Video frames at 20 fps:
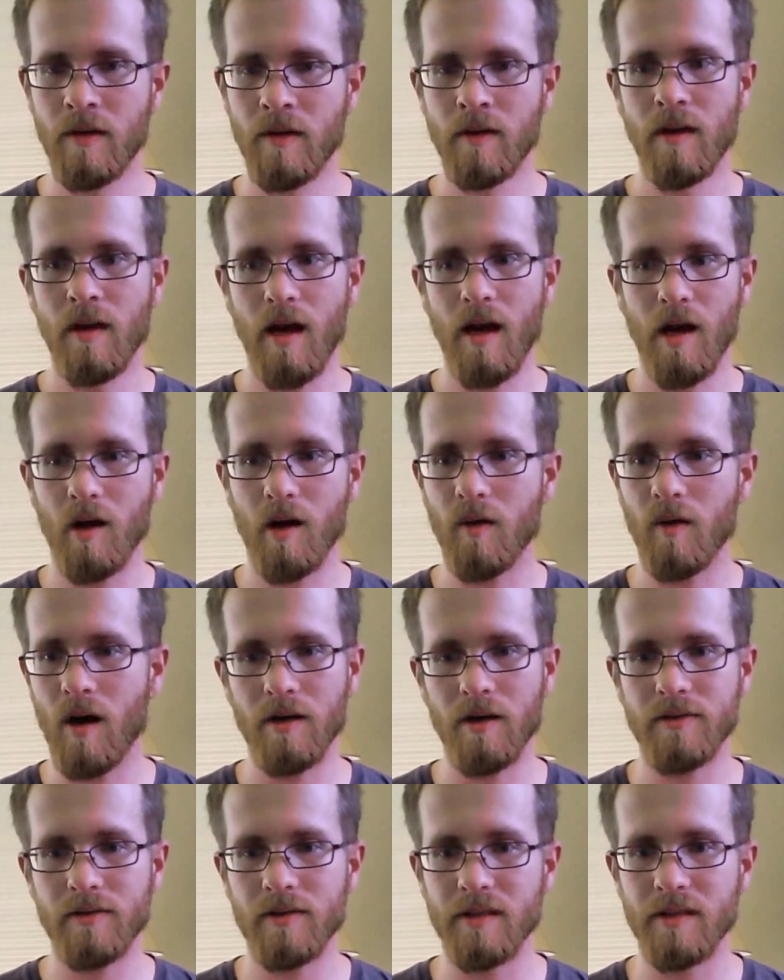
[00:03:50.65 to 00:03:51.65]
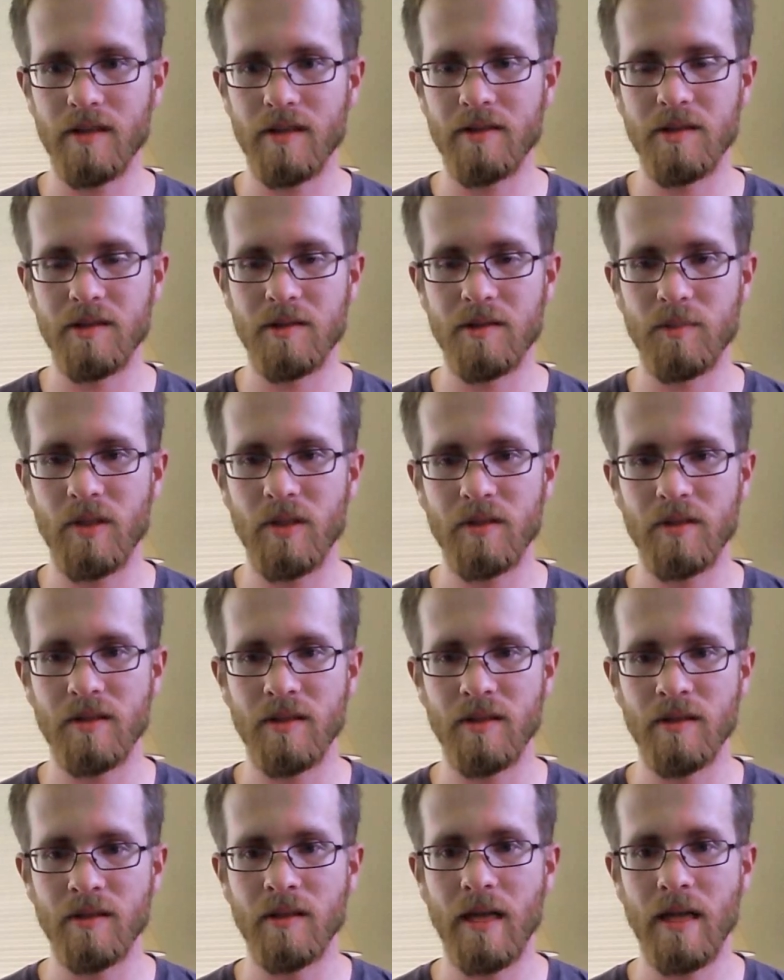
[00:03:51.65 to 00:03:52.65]
how often does this
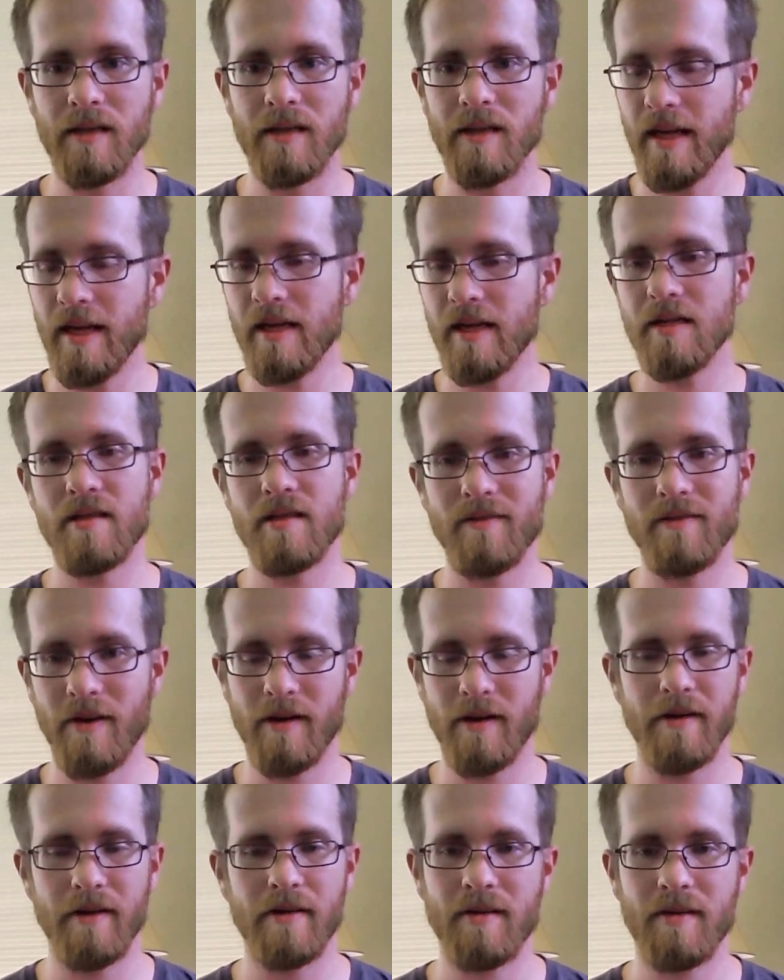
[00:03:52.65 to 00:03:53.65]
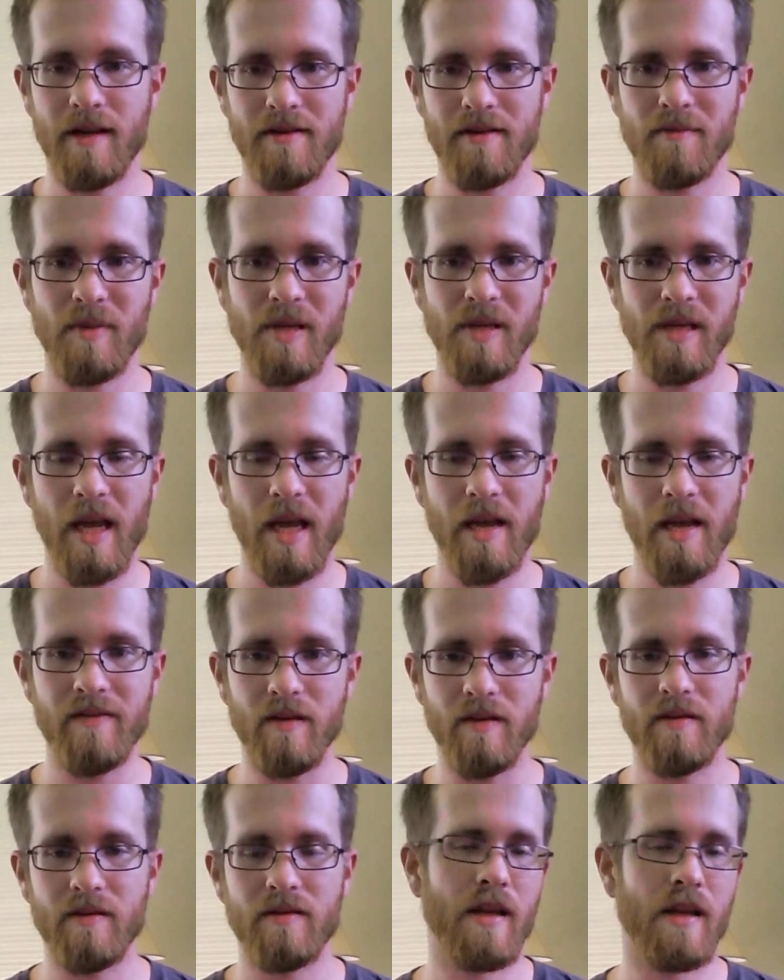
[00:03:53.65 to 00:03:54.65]
person engage in various kinds of
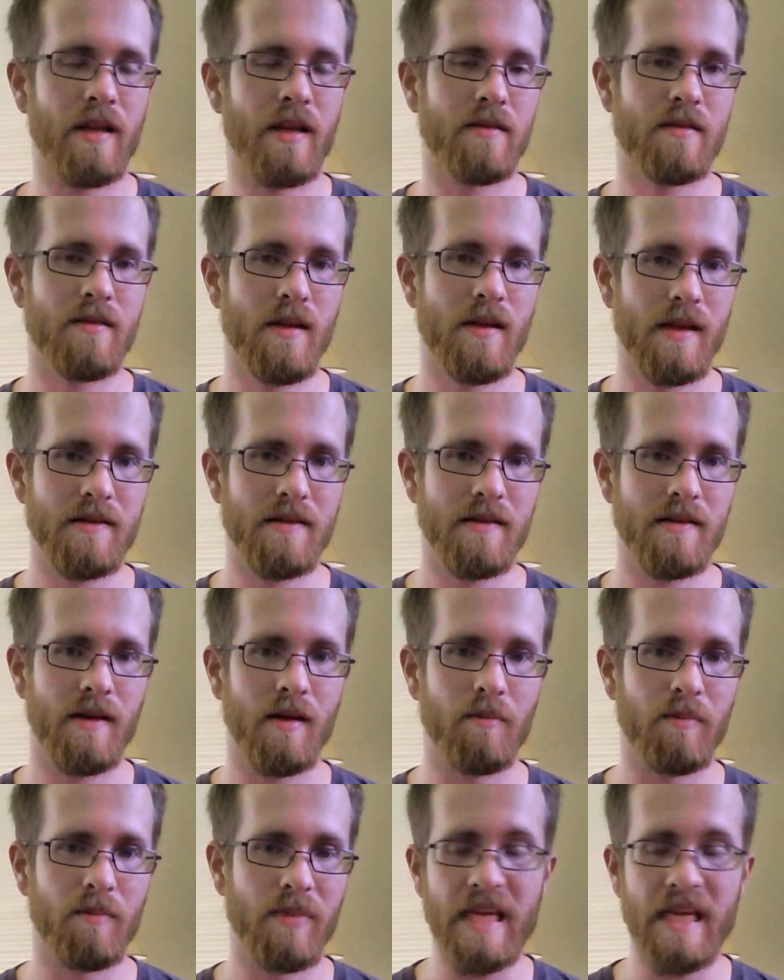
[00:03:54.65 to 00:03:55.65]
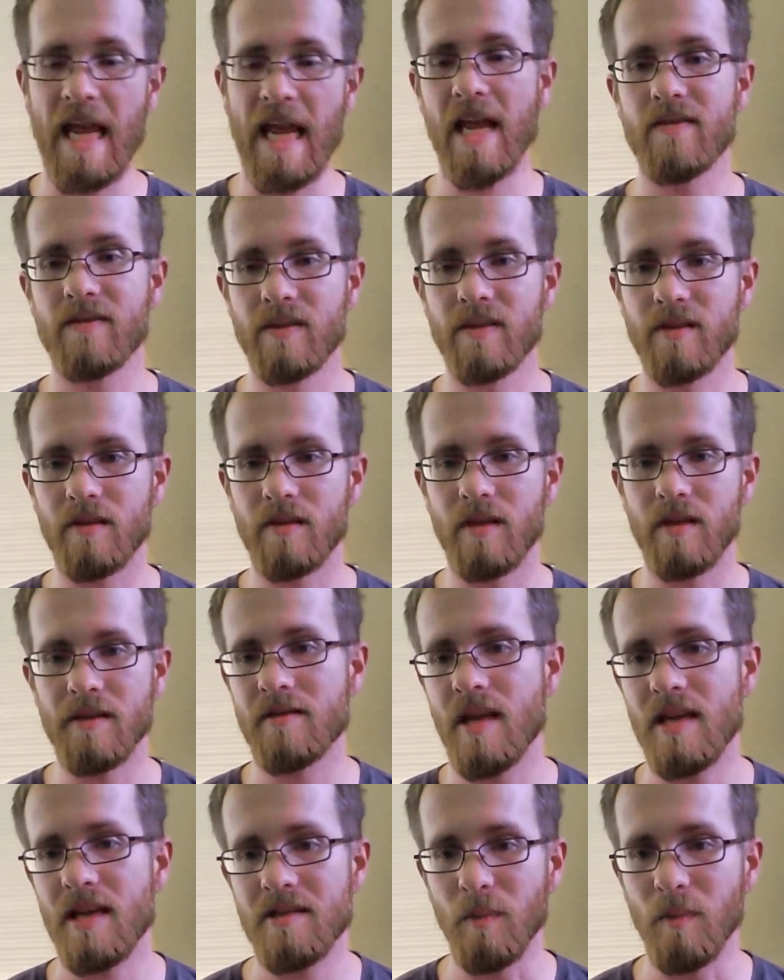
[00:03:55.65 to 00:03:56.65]
behaviors that's that's a behavioral
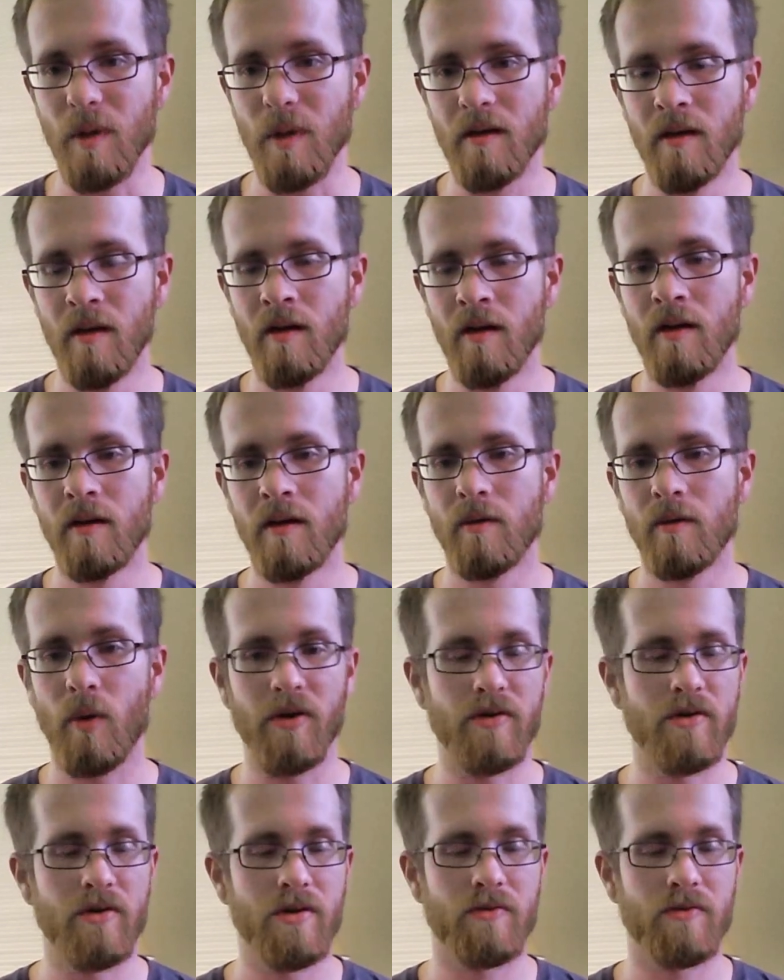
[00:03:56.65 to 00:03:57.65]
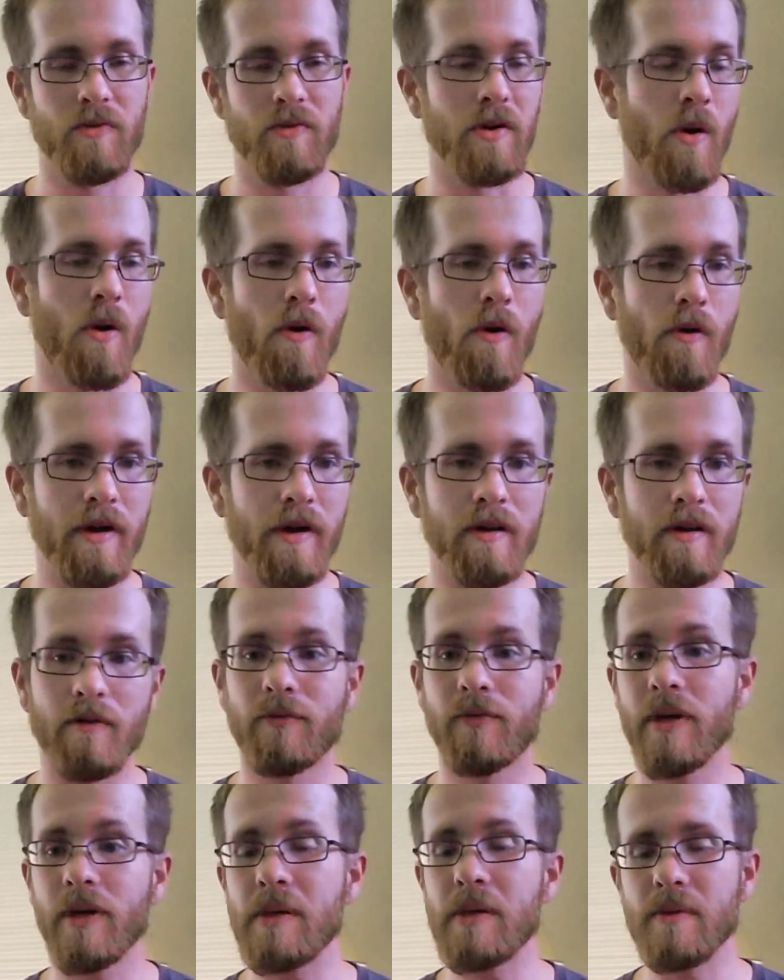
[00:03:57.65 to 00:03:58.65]
assessment where you're just recording the
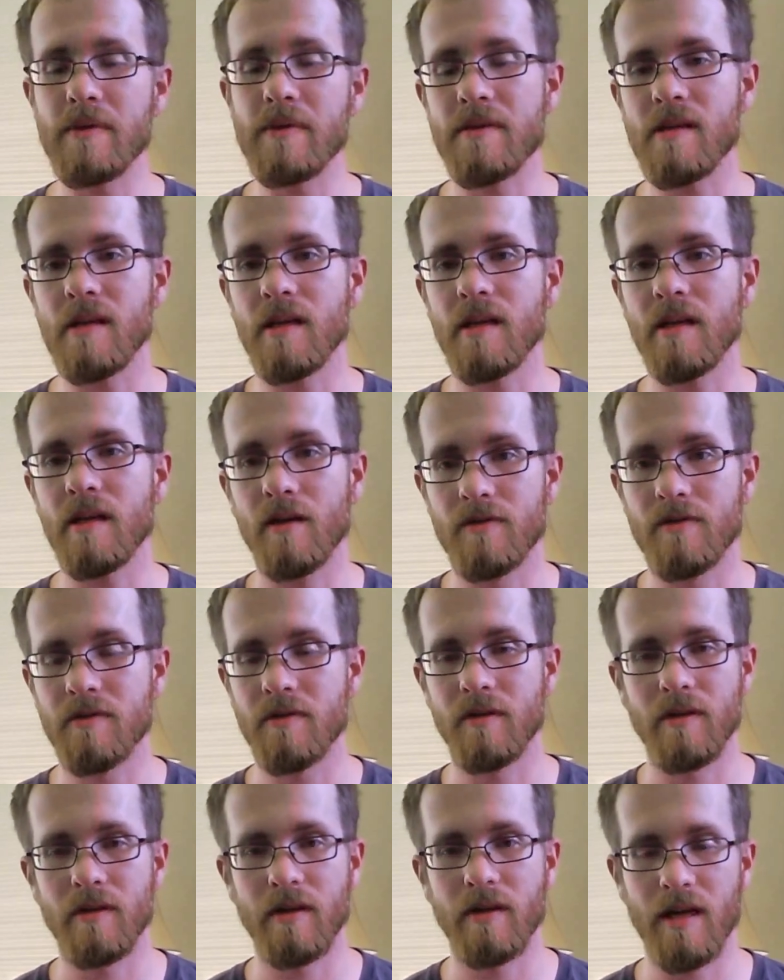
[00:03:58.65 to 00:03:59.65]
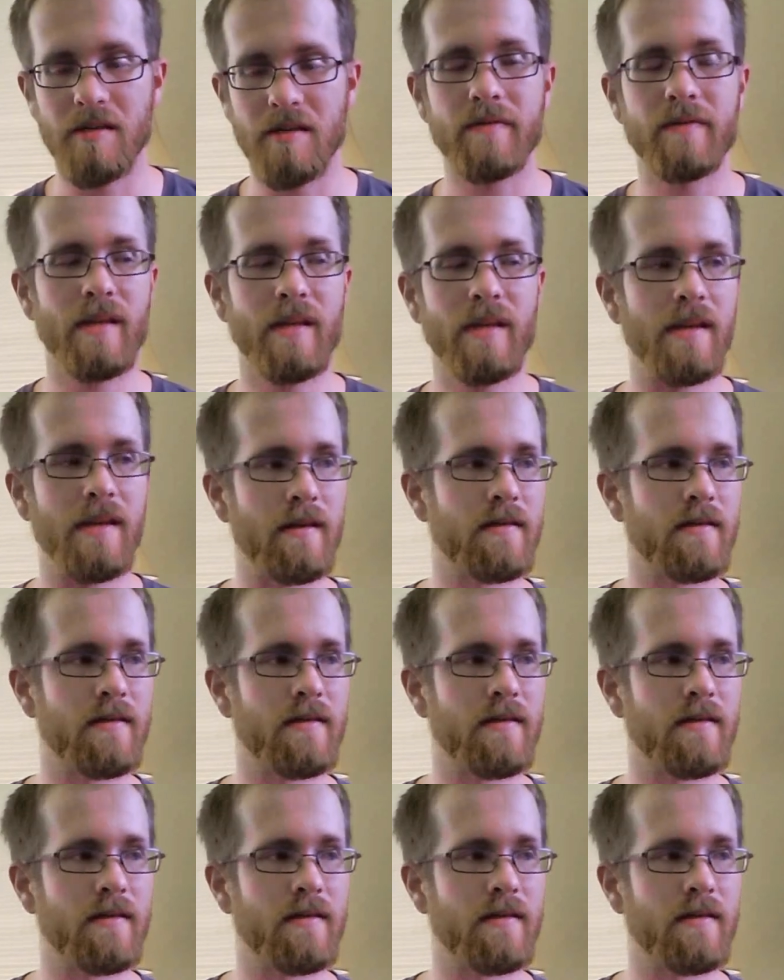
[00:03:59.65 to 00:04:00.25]
frequency of certain kinds of things